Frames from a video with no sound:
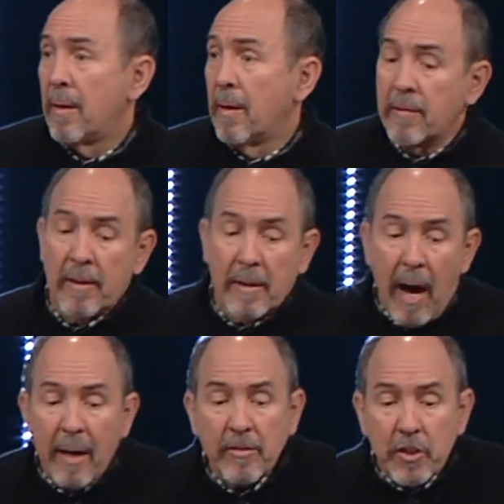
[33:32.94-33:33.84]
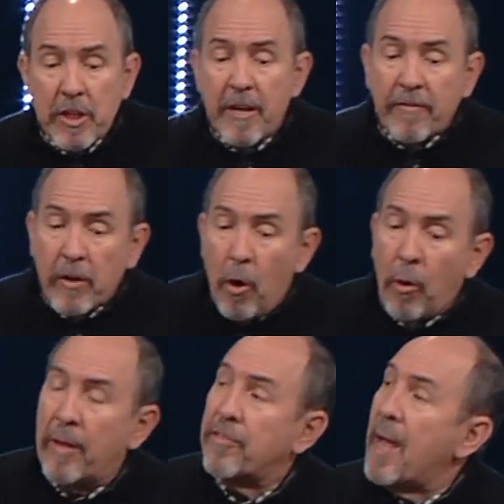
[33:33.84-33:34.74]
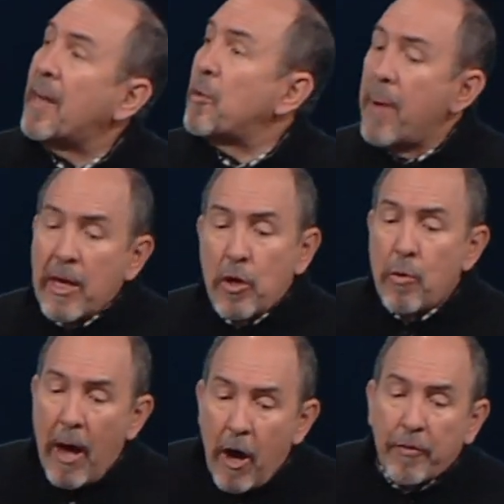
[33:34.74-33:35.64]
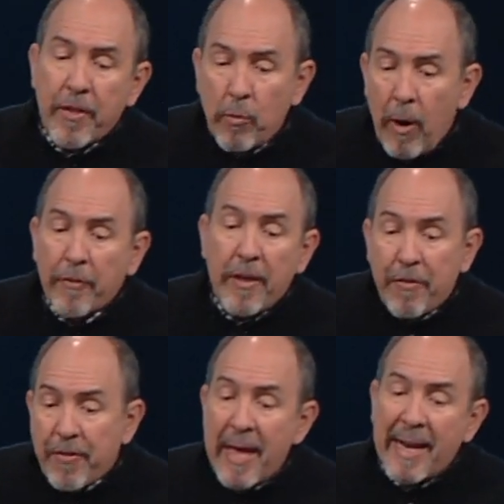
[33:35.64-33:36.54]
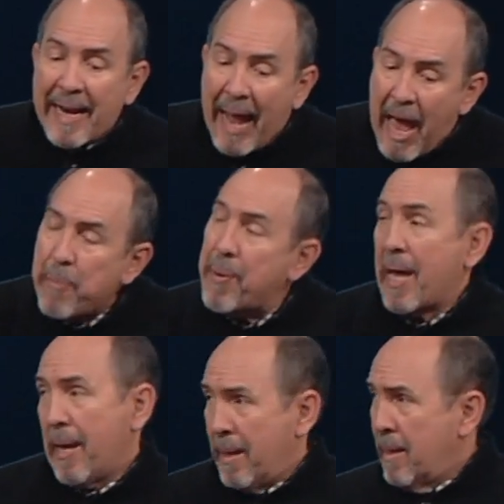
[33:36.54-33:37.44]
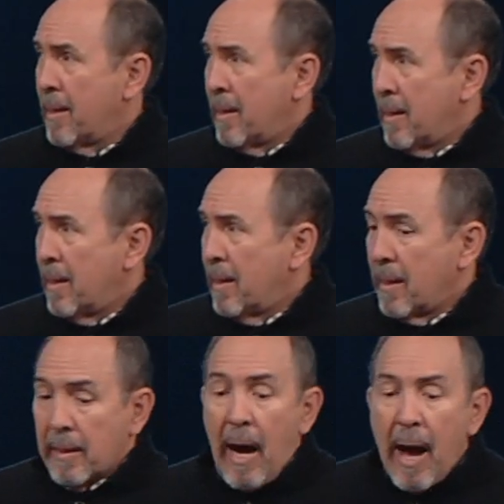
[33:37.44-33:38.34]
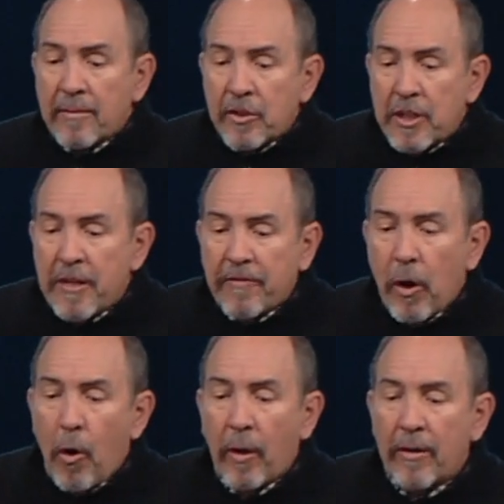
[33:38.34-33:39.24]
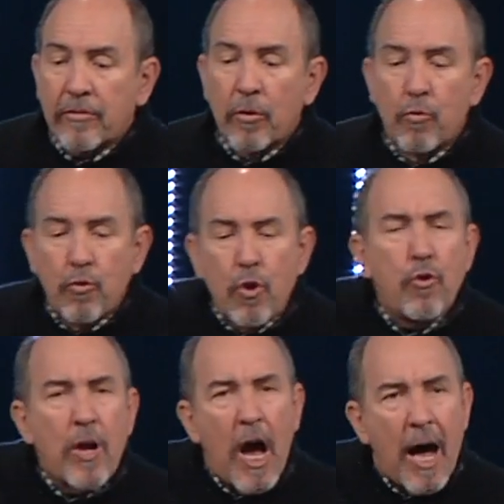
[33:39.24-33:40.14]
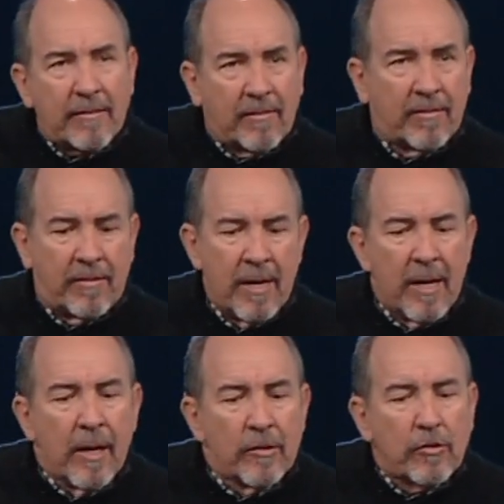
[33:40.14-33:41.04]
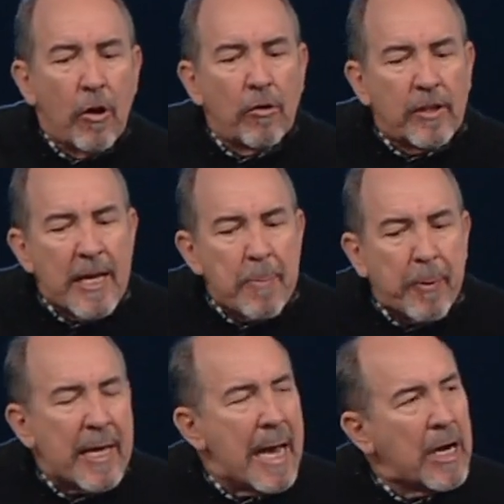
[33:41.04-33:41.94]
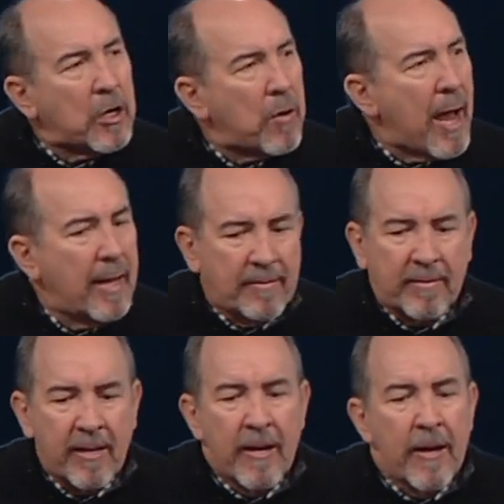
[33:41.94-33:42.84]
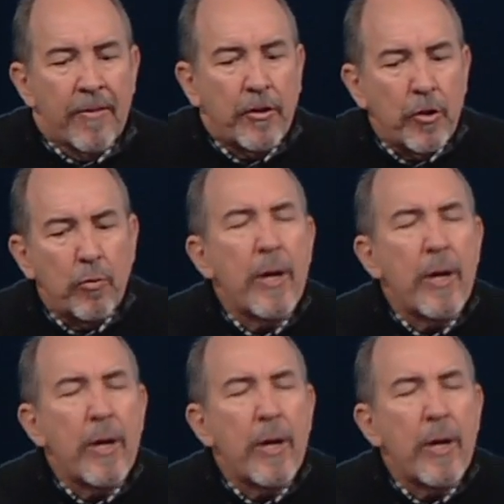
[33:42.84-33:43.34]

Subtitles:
Listen, God's chief goal is not to make you healthy, wealthy, thin, and happy. God's chief goal is to root us so deeply in Christ that, dude,